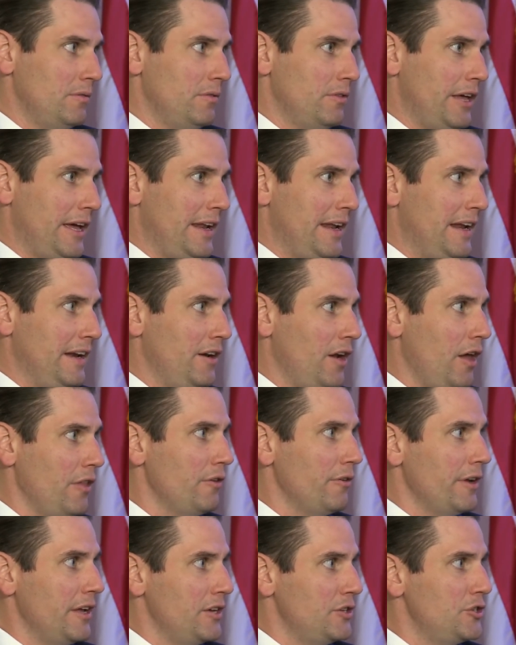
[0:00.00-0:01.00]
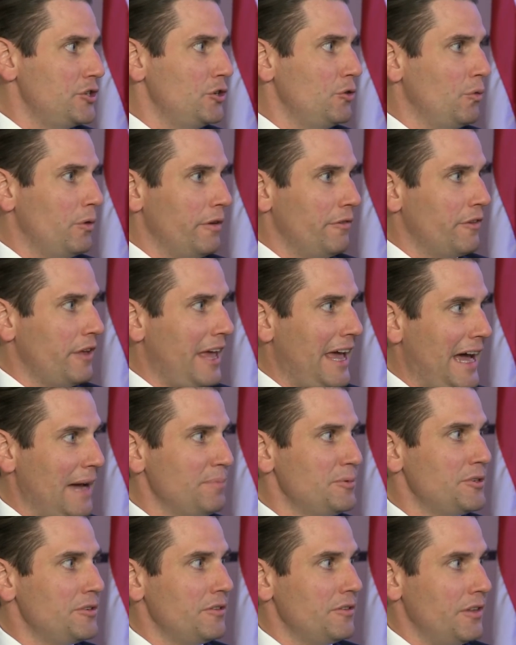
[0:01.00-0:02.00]
that another issue would have
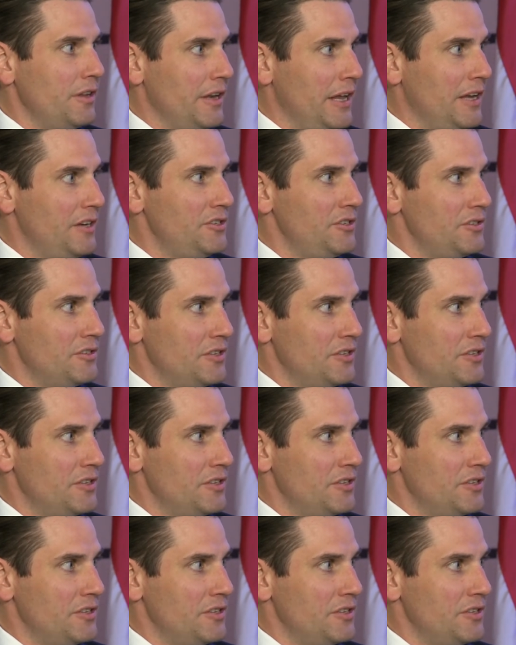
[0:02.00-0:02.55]
captured the nation's